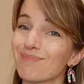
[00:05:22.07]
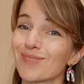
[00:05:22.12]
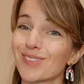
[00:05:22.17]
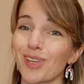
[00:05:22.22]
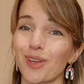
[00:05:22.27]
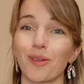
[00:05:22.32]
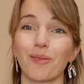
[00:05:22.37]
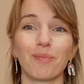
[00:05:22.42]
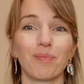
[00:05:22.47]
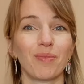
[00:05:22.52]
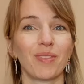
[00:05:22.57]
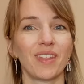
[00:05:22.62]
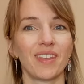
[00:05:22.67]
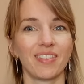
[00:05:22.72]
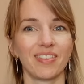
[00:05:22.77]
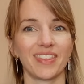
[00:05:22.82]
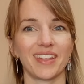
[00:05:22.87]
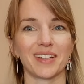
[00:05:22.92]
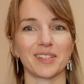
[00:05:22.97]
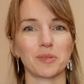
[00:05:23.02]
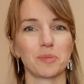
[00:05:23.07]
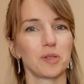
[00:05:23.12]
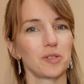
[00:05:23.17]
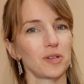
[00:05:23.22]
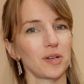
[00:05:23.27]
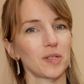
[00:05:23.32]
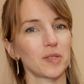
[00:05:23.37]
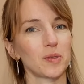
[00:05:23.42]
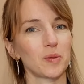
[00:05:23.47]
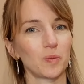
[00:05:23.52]
So that's my
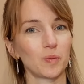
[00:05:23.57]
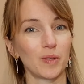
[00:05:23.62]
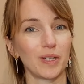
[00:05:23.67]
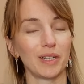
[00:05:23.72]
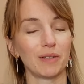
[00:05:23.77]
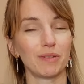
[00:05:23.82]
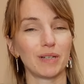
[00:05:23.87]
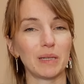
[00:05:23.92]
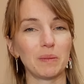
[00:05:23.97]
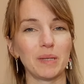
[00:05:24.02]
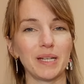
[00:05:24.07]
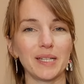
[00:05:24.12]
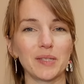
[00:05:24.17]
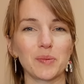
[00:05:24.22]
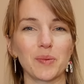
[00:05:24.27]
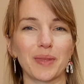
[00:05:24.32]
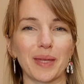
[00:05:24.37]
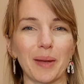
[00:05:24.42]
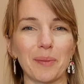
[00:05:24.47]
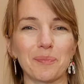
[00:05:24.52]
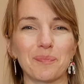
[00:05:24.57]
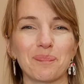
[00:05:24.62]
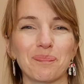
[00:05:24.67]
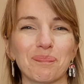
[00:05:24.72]
dress. Really, really pleased with it.